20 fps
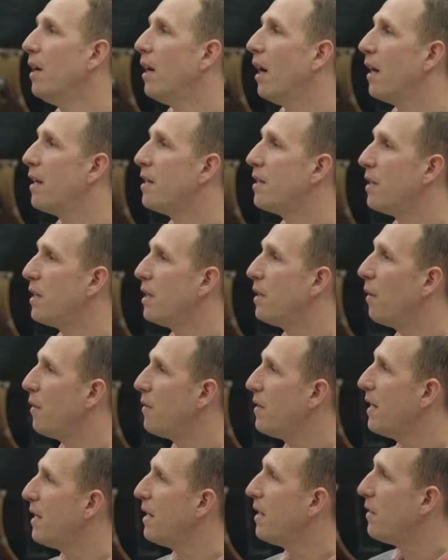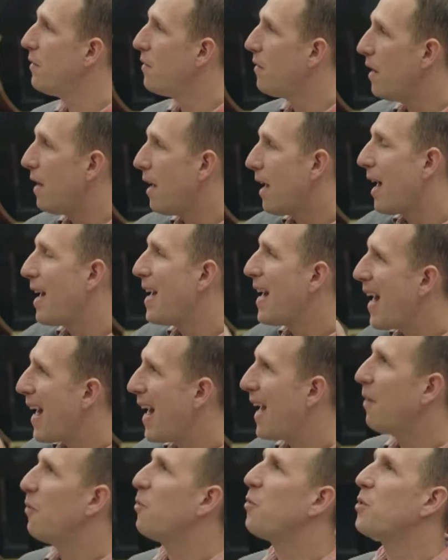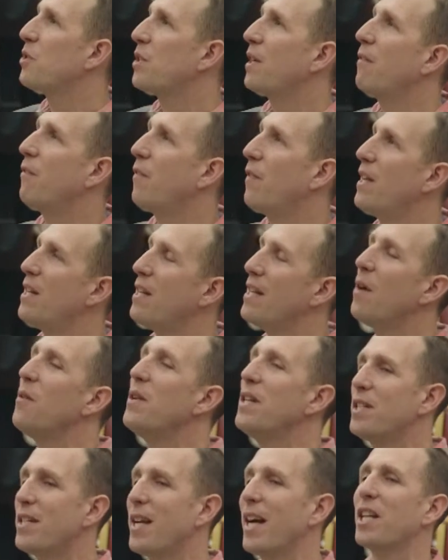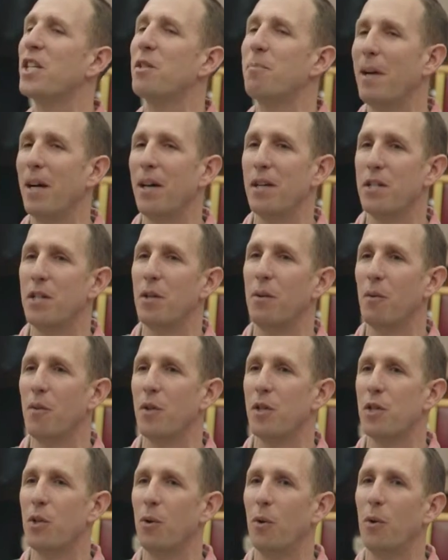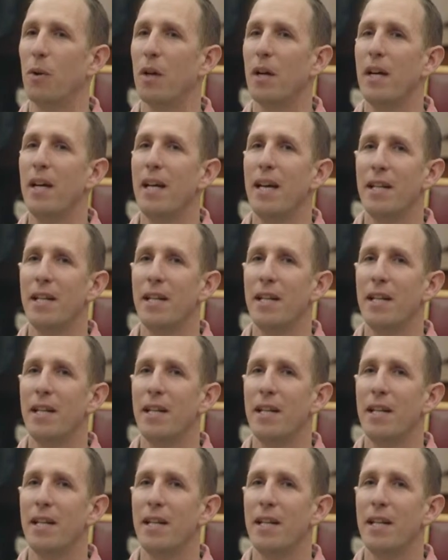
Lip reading: And the only sex bit I do on the talk